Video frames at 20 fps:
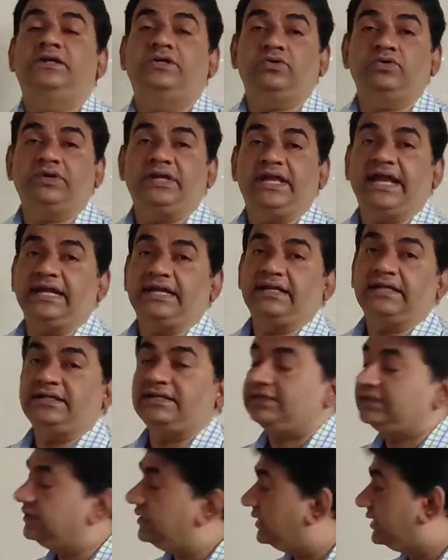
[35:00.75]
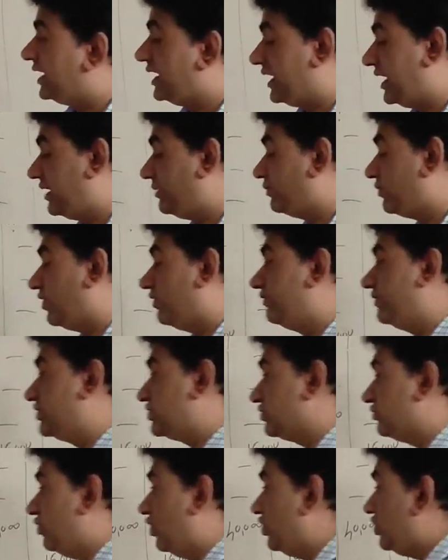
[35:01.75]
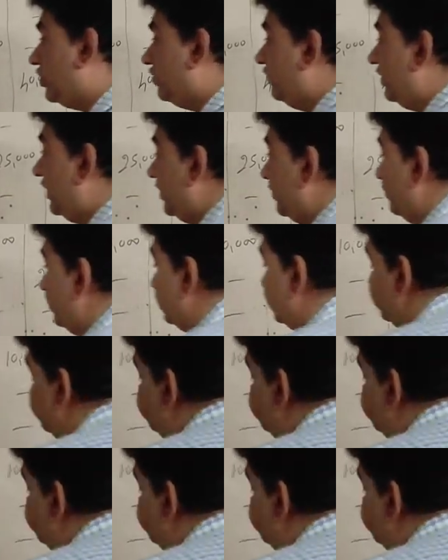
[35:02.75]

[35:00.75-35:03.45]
to get the correct profit. So what you will do?